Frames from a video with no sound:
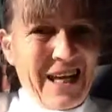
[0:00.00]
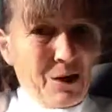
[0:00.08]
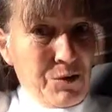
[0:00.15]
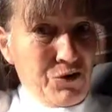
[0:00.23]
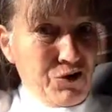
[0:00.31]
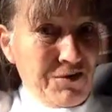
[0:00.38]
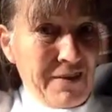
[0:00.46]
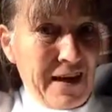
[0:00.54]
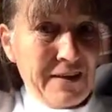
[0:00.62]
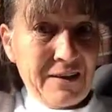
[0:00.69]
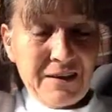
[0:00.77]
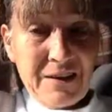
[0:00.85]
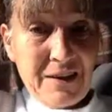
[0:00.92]
And we just
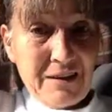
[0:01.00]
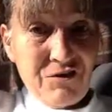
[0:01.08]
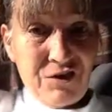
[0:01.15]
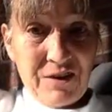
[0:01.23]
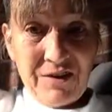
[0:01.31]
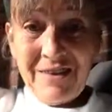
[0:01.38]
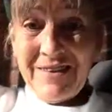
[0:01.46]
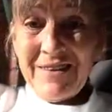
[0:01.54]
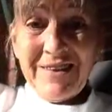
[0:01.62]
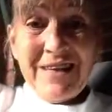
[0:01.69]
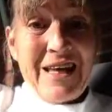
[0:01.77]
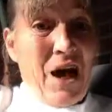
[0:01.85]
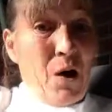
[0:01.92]
had an election
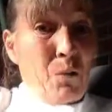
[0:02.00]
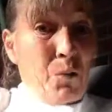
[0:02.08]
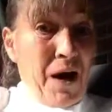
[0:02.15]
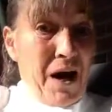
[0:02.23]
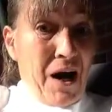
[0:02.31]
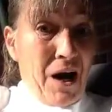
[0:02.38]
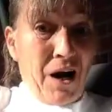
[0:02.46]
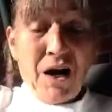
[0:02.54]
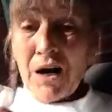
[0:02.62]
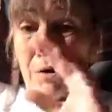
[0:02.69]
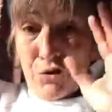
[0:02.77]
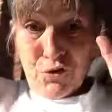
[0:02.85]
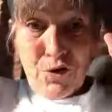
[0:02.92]
where
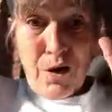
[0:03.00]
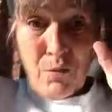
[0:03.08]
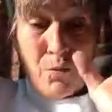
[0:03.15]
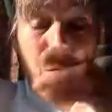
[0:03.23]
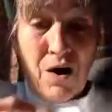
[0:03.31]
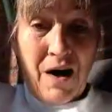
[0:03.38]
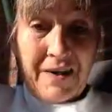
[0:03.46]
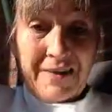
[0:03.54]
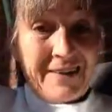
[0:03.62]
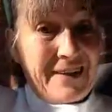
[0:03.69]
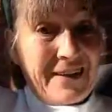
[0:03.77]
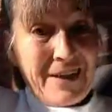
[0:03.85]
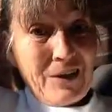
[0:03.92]
Trump won,
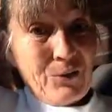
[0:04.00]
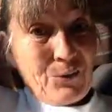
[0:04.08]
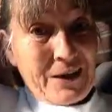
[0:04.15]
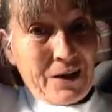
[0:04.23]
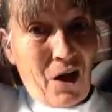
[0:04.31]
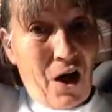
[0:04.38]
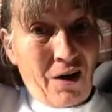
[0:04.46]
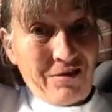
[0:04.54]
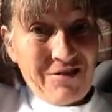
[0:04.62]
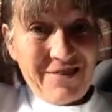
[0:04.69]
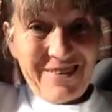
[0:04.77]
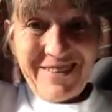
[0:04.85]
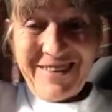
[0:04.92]
Hillary lost.